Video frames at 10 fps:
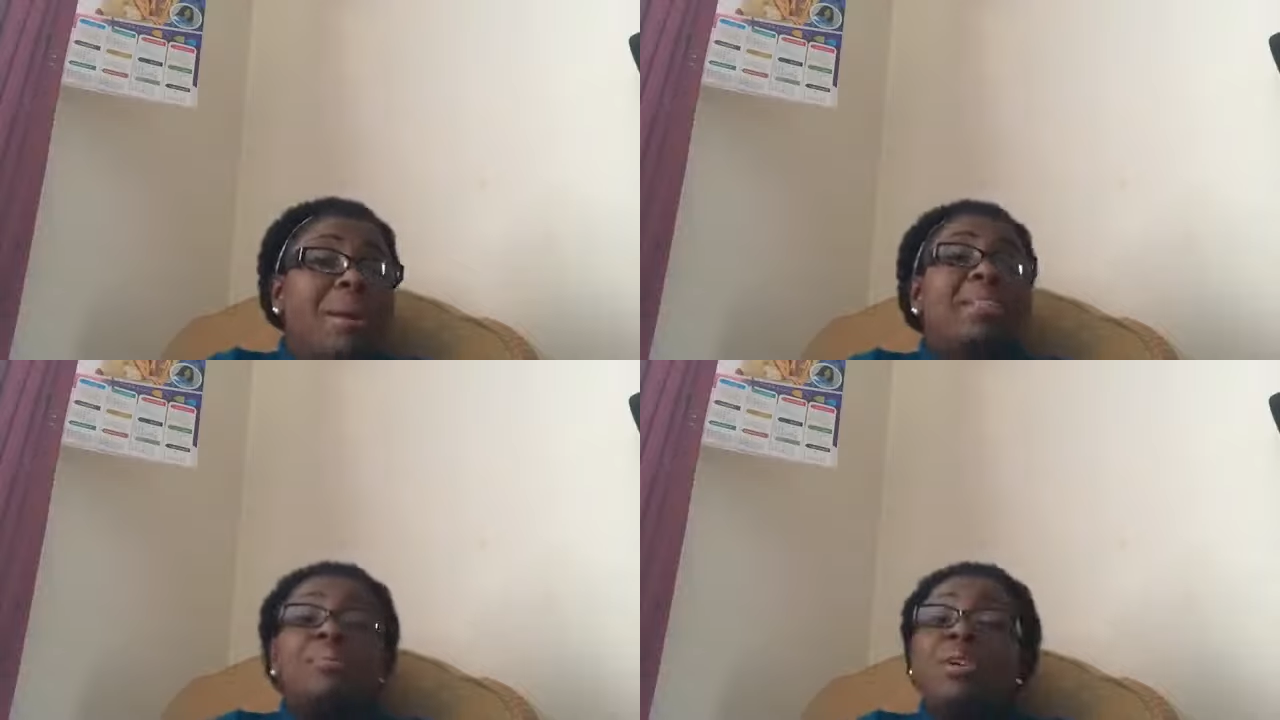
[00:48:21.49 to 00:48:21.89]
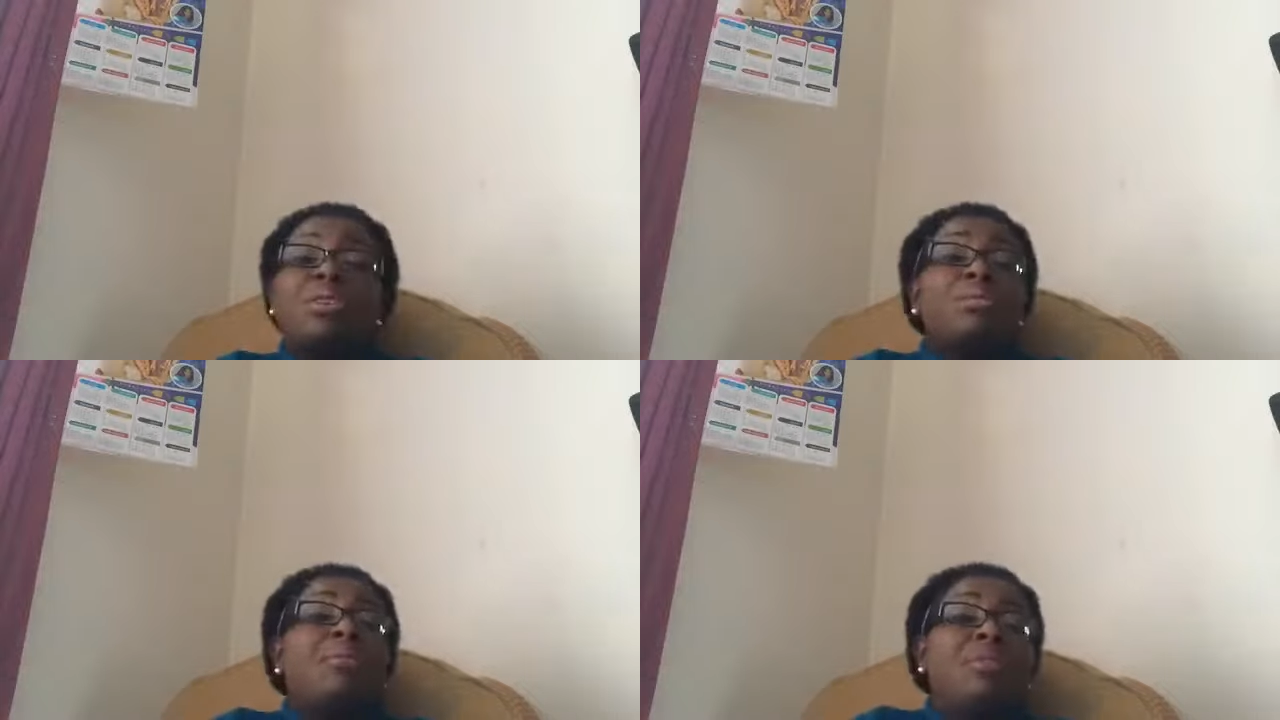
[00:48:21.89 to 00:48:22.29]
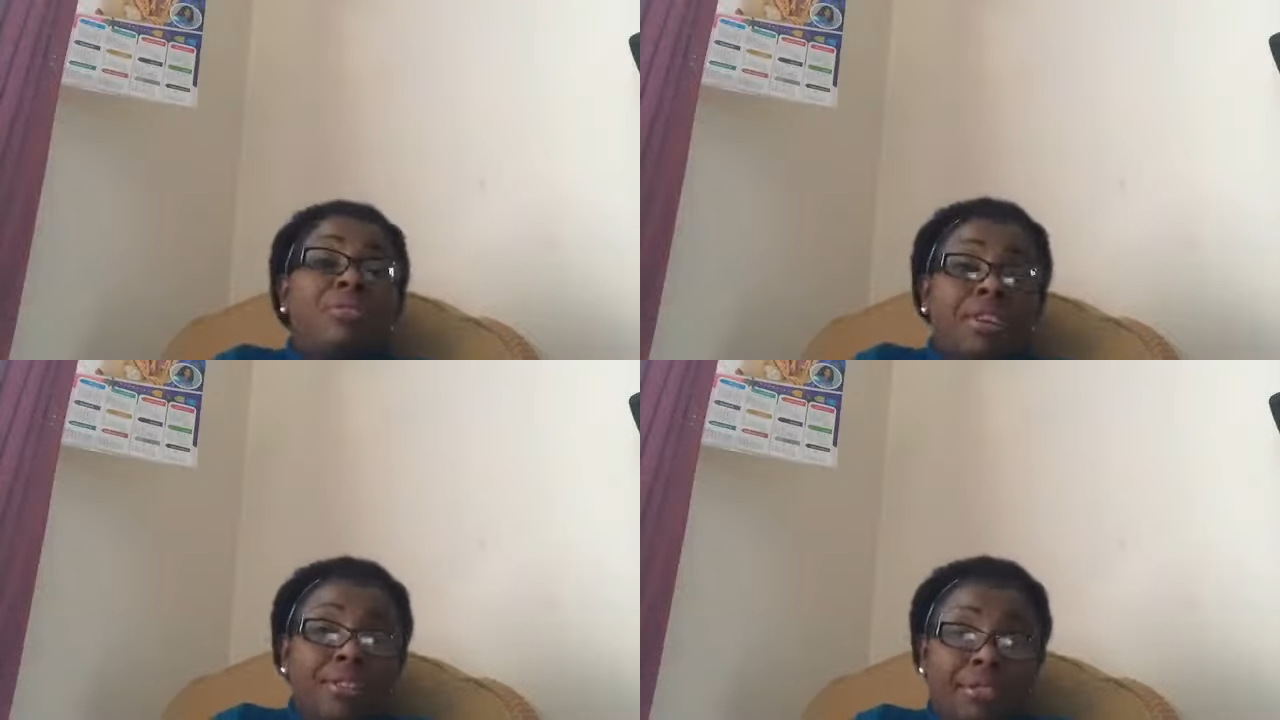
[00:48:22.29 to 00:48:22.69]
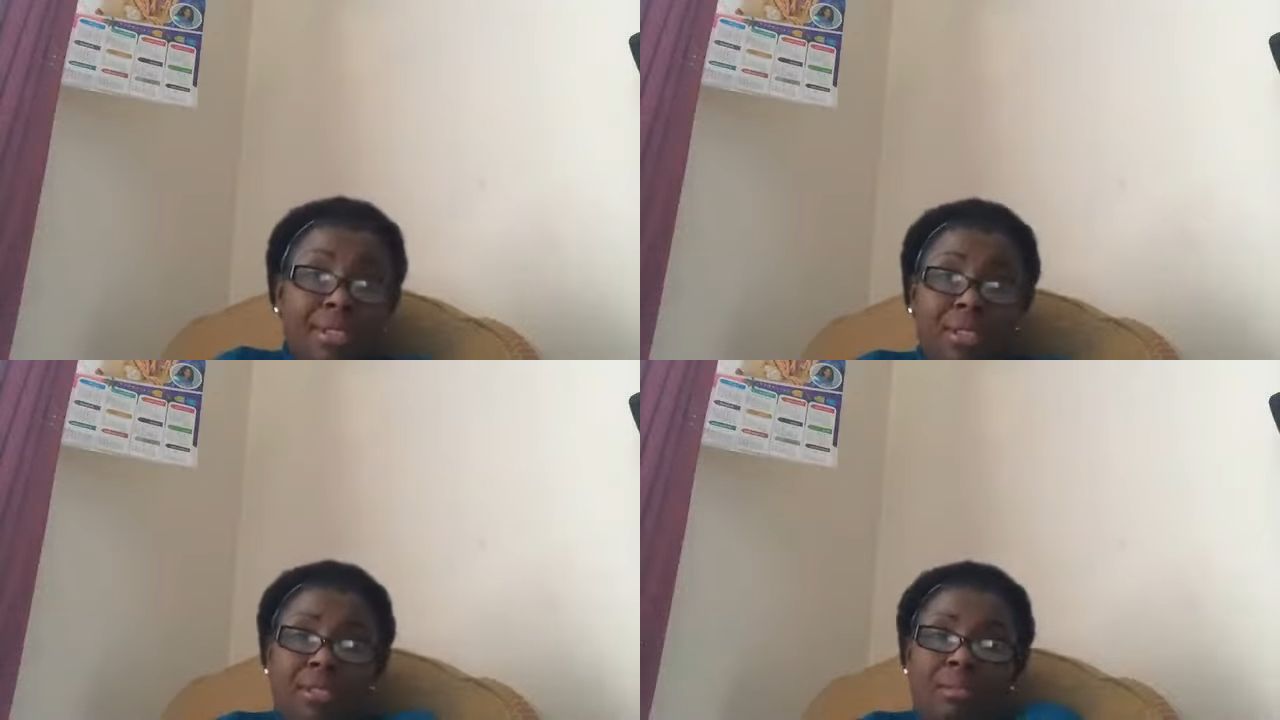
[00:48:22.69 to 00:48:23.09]
It's because you have not forgiven.
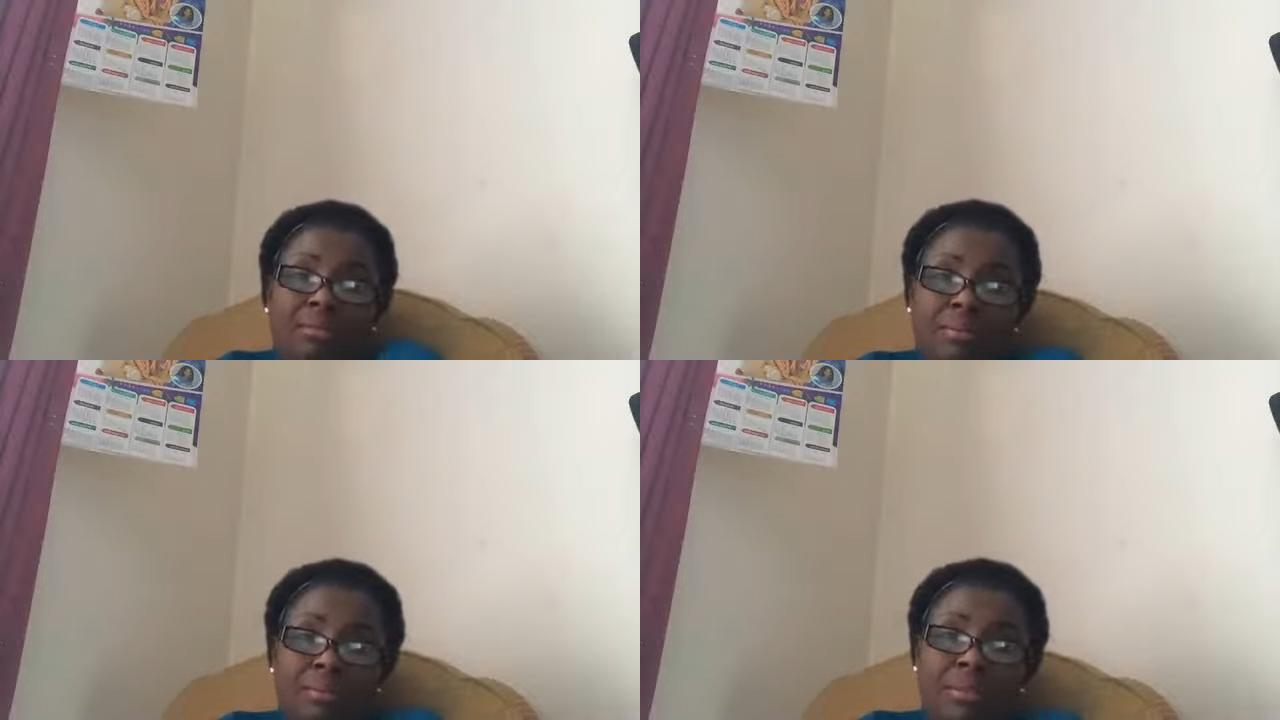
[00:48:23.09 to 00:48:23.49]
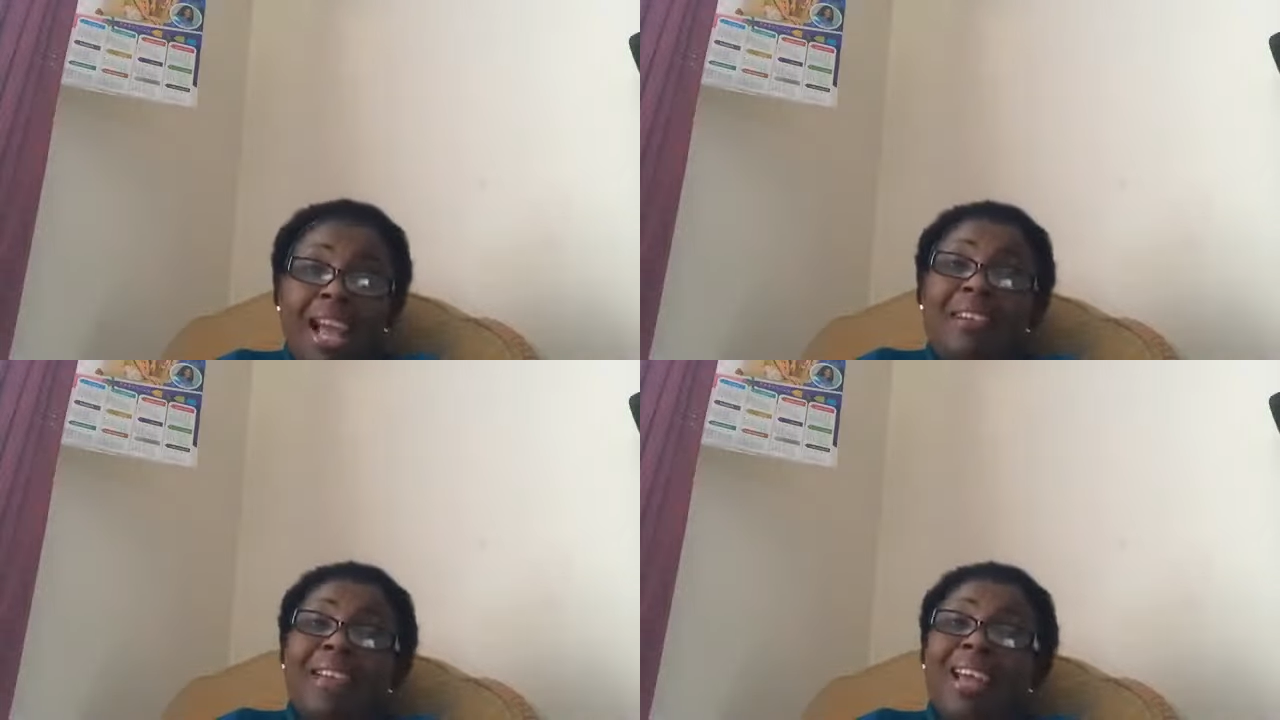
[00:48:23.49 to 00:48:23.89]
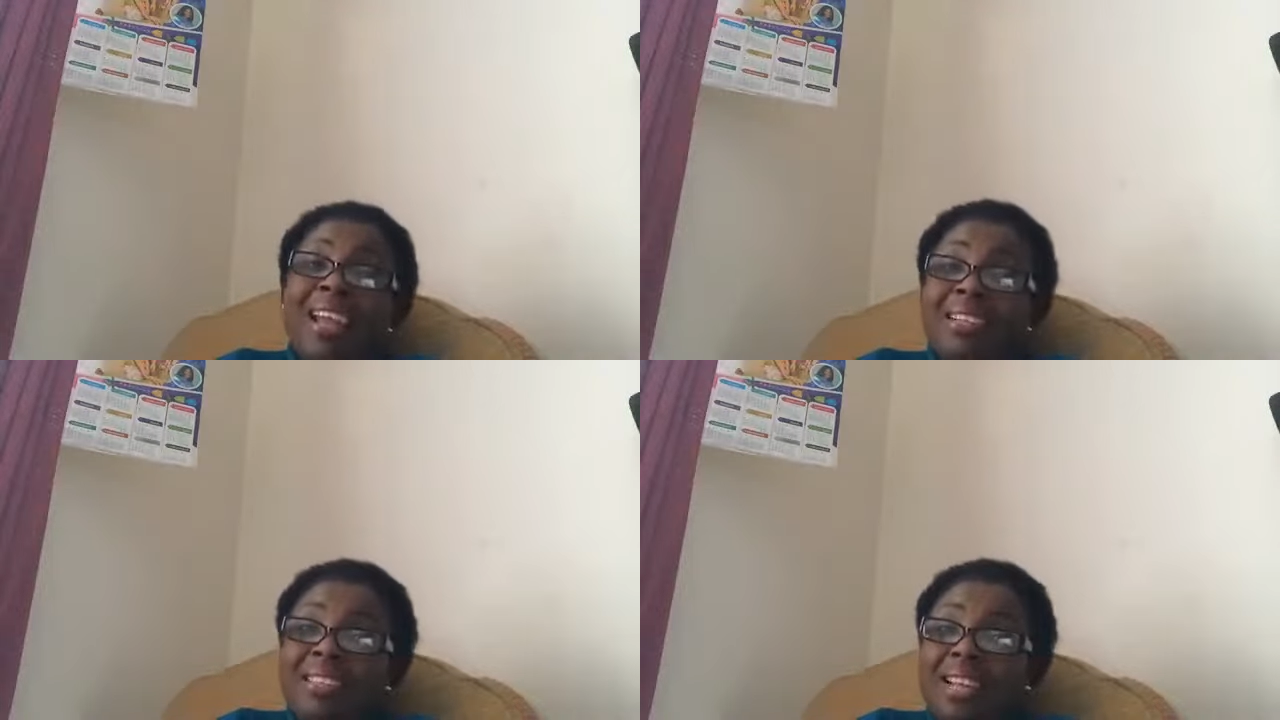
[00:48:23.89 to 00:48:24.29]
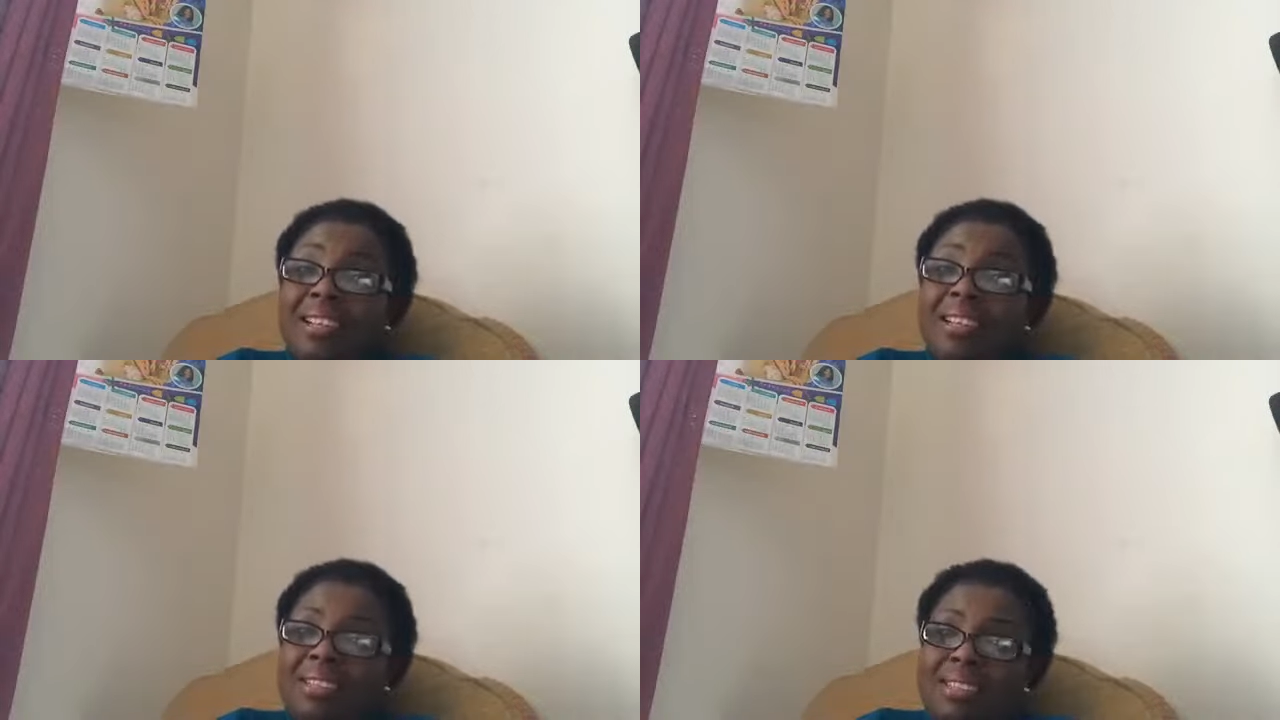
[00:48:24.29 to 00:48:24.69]
I realized that
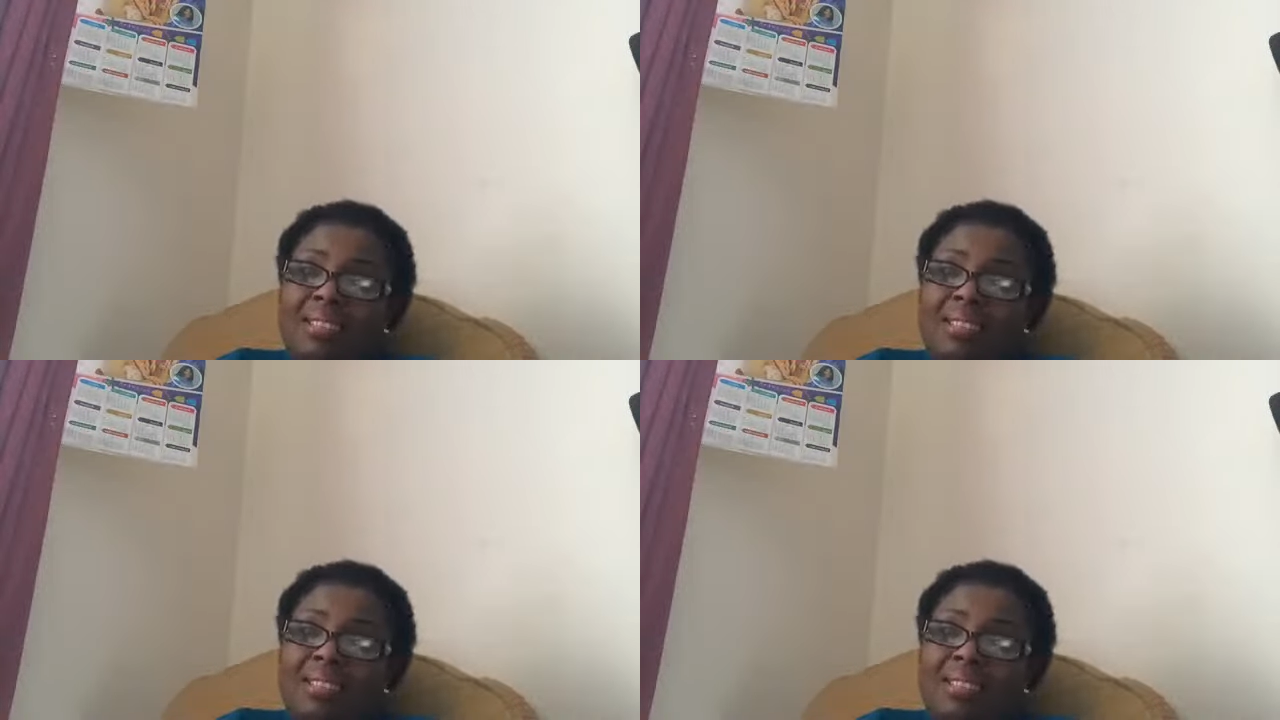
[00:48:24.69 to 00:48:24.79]
later.